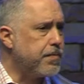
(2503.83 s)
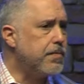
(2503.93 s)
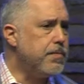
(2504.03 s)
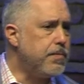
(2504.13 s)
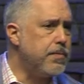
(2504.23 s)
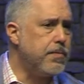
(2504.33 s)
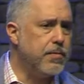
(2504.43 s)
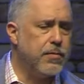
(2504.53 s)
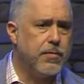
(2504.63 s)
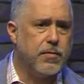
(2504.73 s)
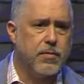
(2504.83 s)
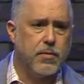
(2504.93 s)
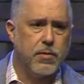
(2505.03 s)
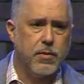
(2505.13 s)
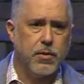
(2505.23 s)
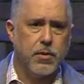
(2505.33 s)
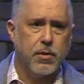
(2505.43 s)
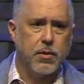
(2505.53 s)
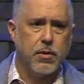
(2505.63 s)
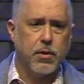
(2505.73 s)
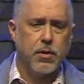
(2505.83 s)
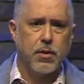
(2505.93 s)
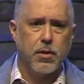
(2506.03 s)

No one is speaking in this clip.